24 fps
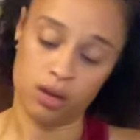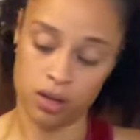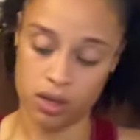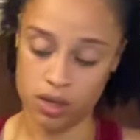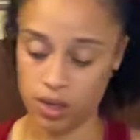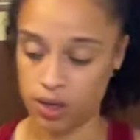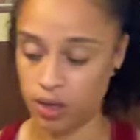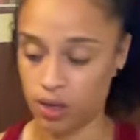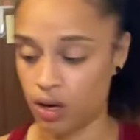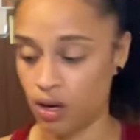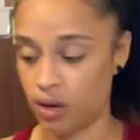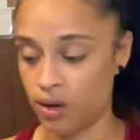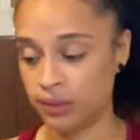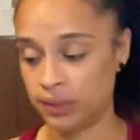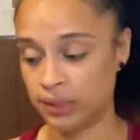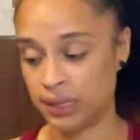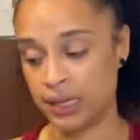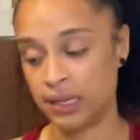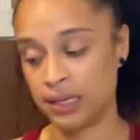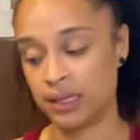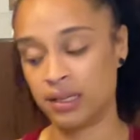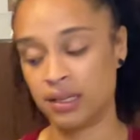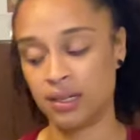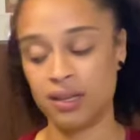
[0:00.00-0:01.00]
You know,
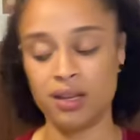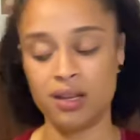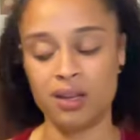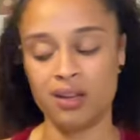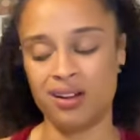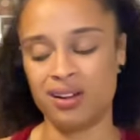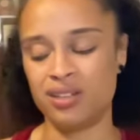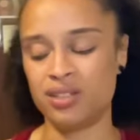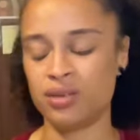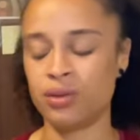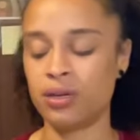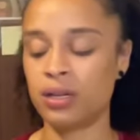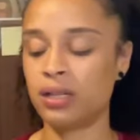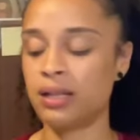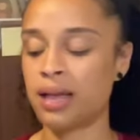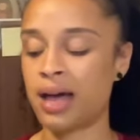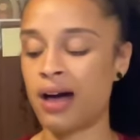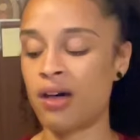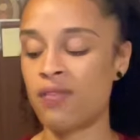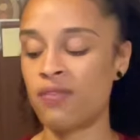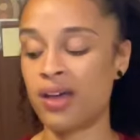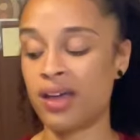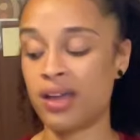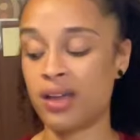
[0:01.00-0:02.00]
like, don't
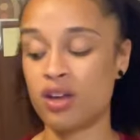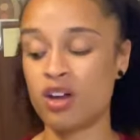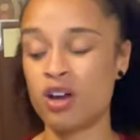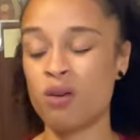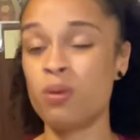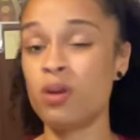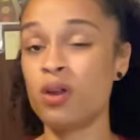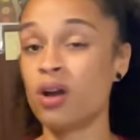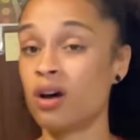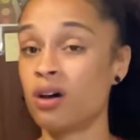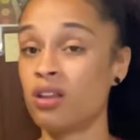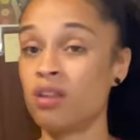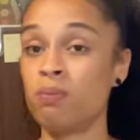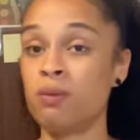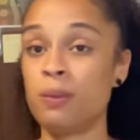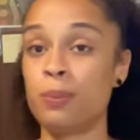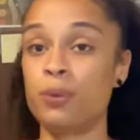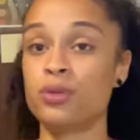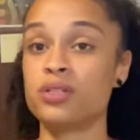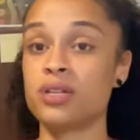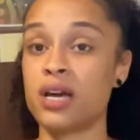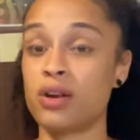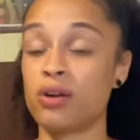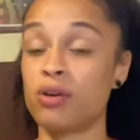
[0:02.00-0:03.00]
allow that. It could be other
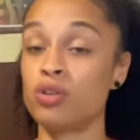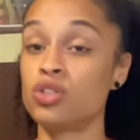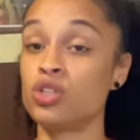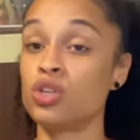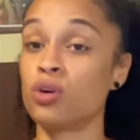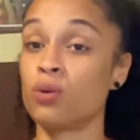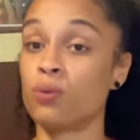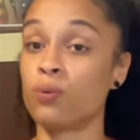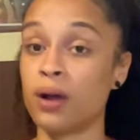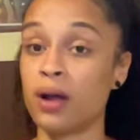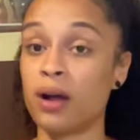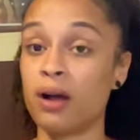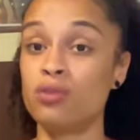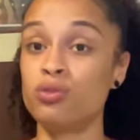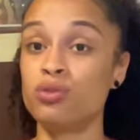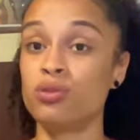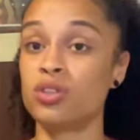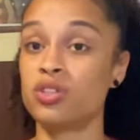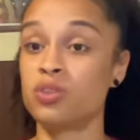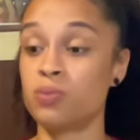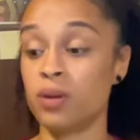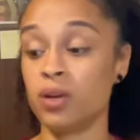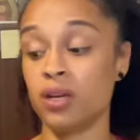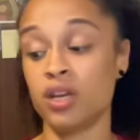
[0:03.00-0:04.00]
people's energy around you
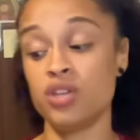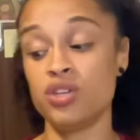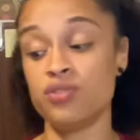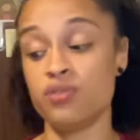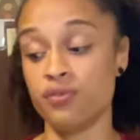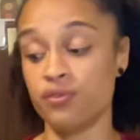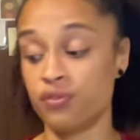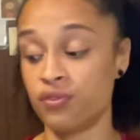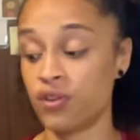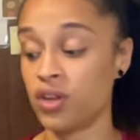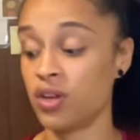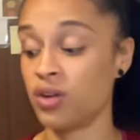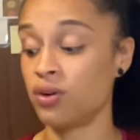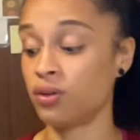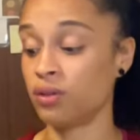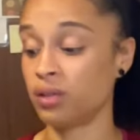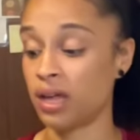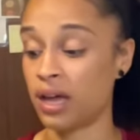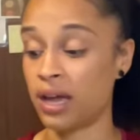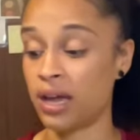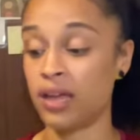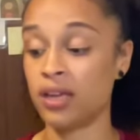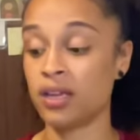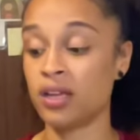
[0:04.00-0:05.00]
that's making you feel
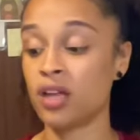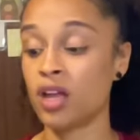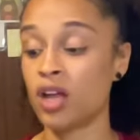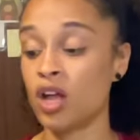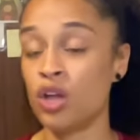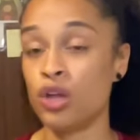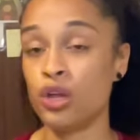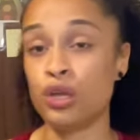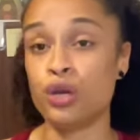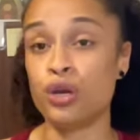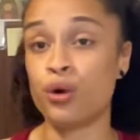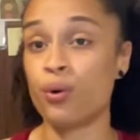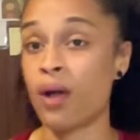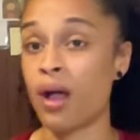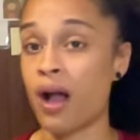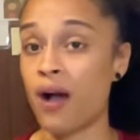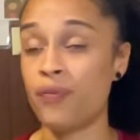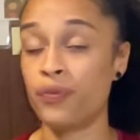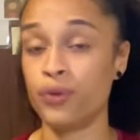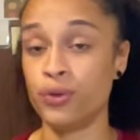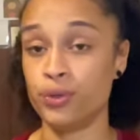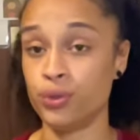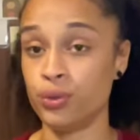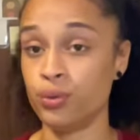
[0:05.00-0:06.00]
like you don't have
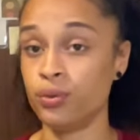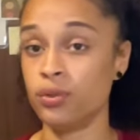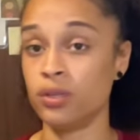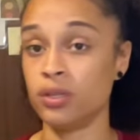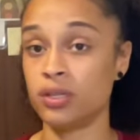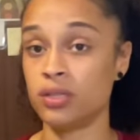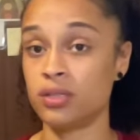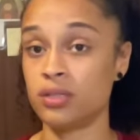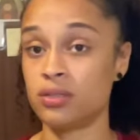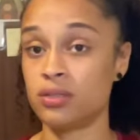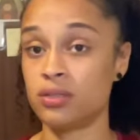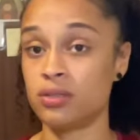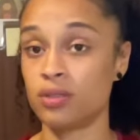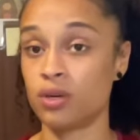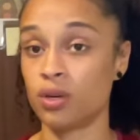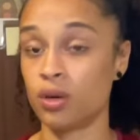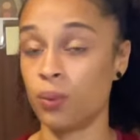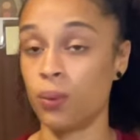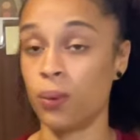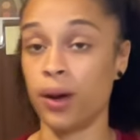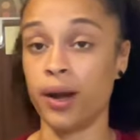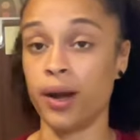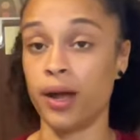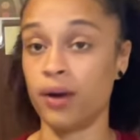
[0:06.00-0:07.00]
to do this or
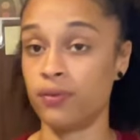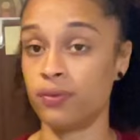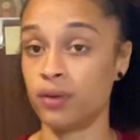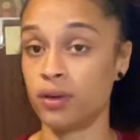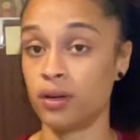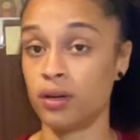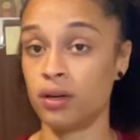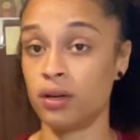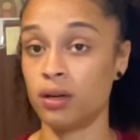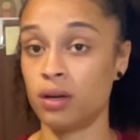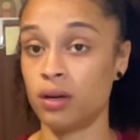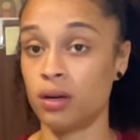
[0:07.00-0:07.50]
whatever.